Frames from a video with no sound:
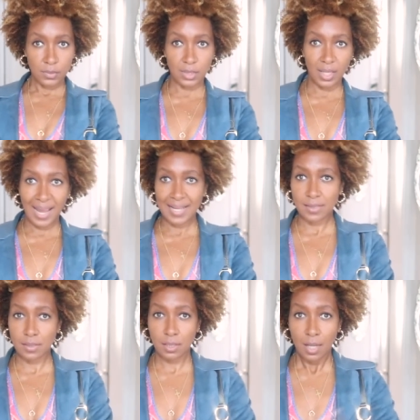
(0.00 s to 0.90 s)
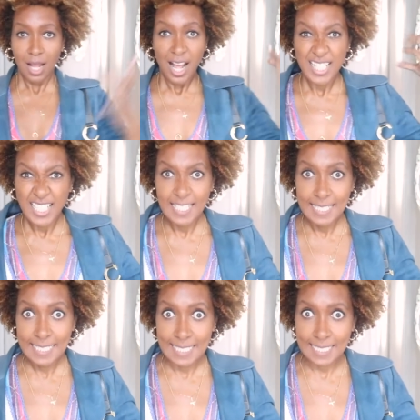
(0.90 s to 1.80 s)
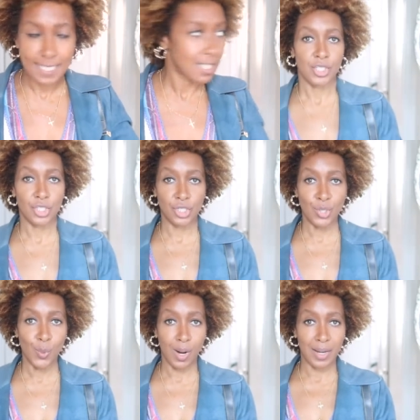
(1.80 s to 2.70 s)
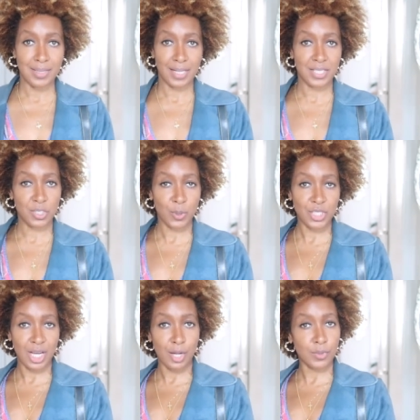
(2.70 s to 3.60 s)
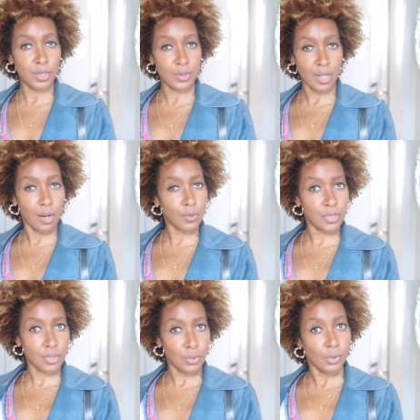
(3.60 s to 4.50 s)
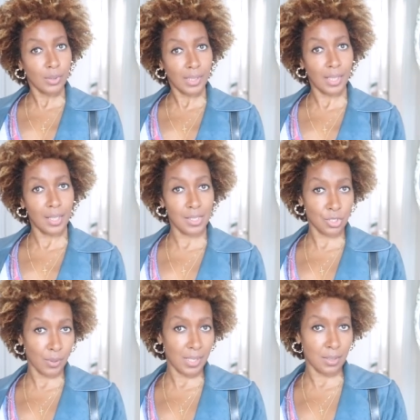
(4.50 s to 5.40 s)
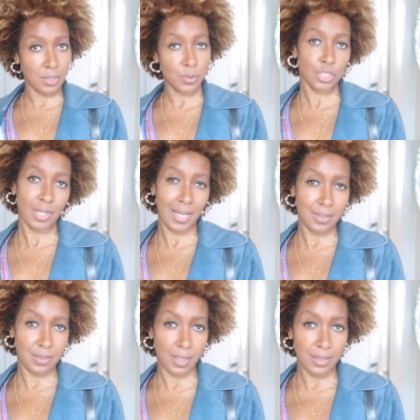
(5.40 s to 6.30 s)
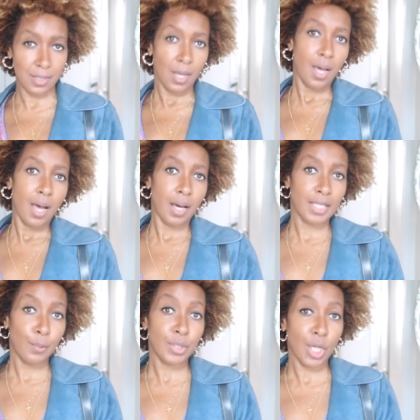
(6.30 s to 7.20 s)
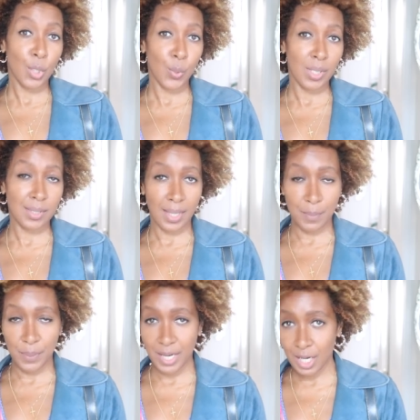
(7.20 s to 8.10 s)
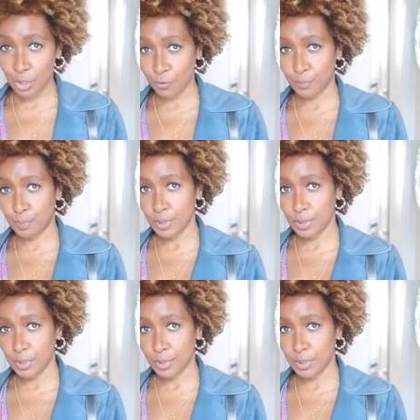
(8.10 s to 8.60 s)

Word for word: Yes! Yes! And shoe-wise, I'd switch out those old-school looking trainers, which are Asics, and I would go with a pair of